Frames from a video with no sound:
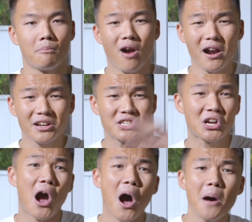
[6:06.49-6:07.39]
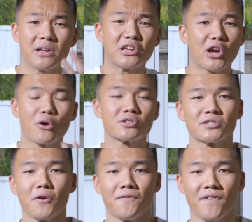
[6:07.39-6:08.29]
Products come and go
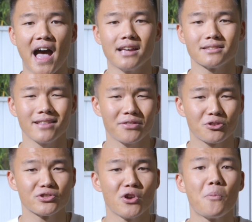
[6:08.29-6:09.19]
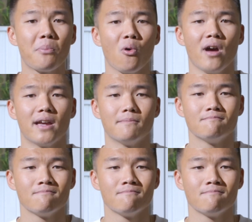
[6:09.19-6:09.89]
so fast that there's no point.